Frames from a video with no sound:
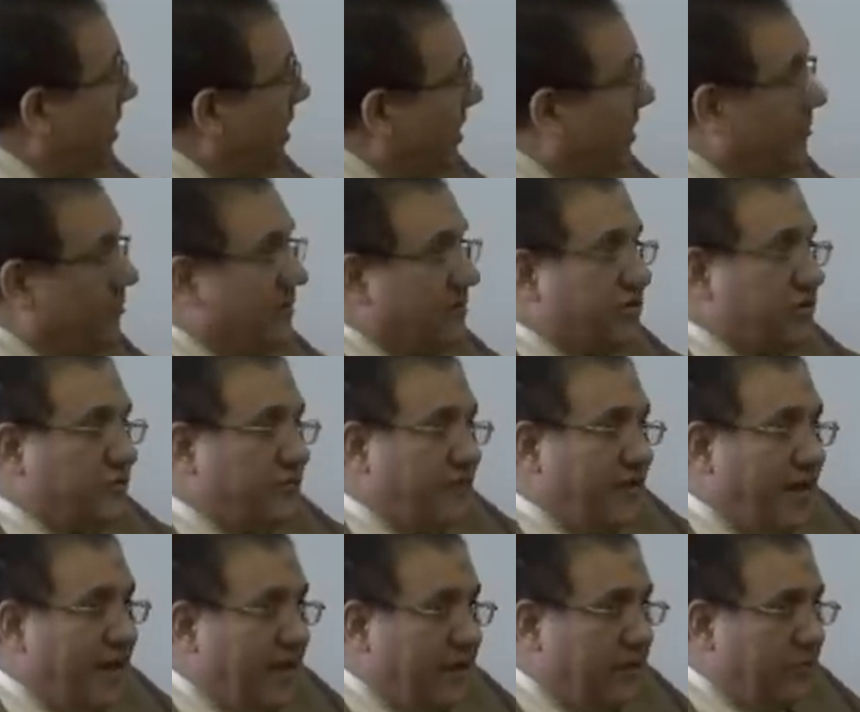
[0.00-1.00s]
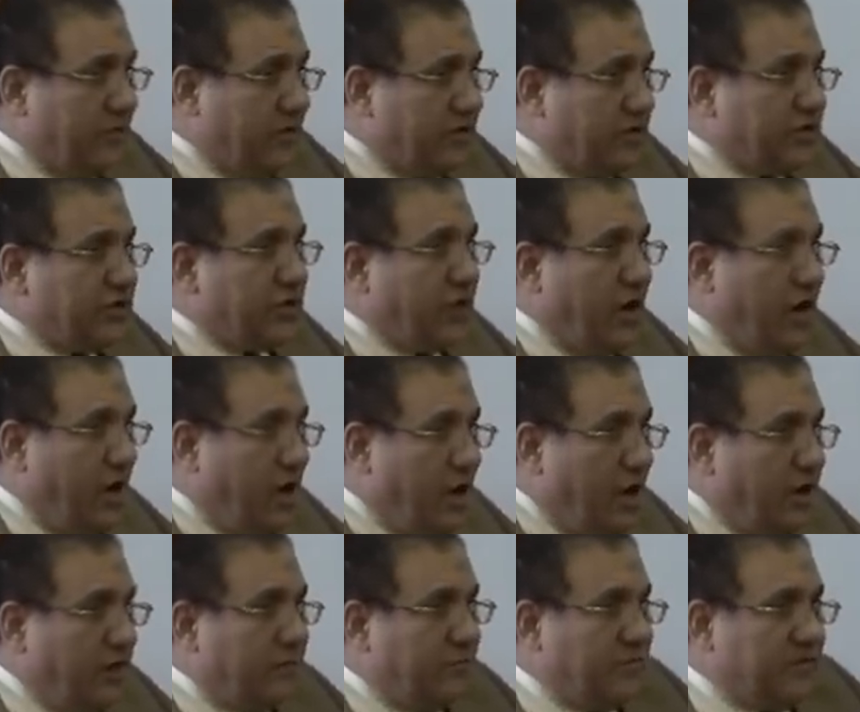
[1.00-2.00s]
elements of the language
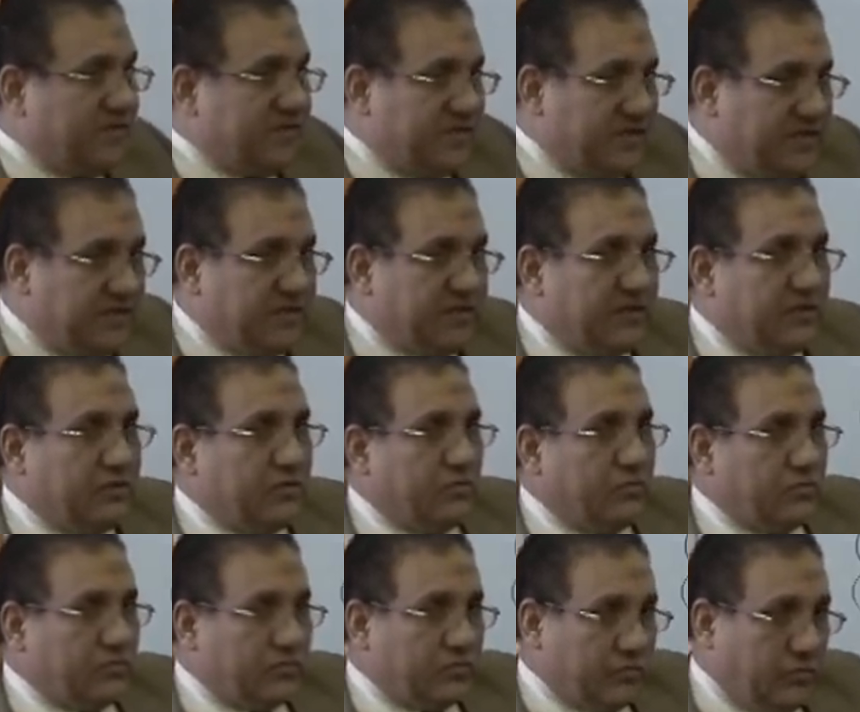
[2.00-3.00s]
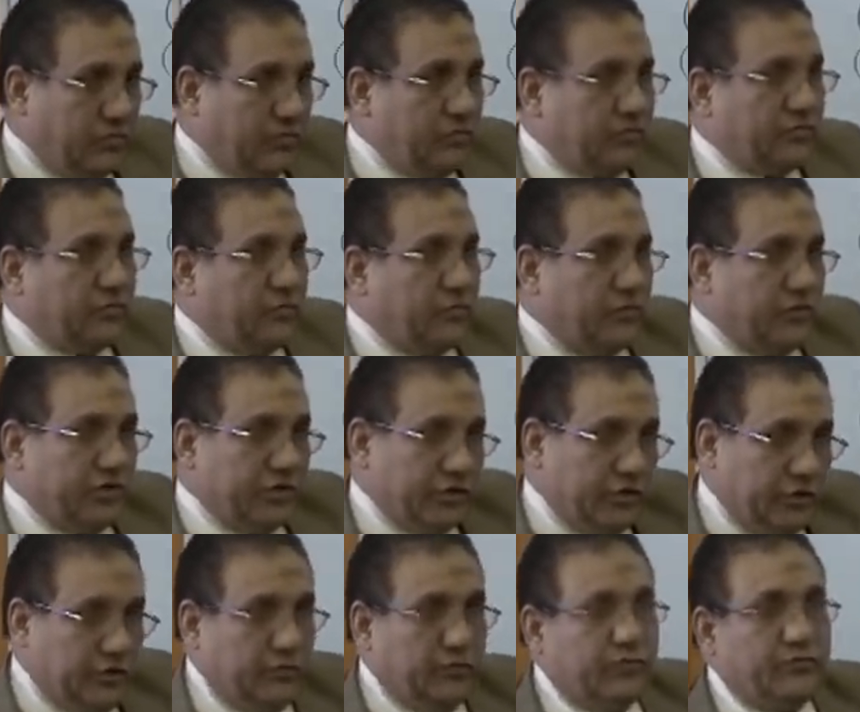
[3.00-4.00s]
are presented or taught or
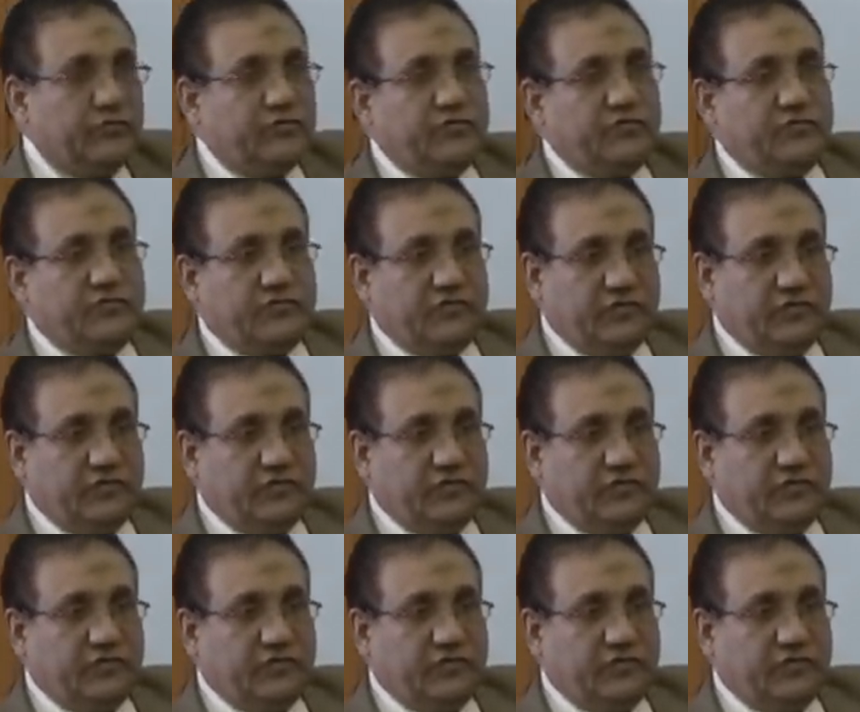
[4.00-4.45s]
introduced.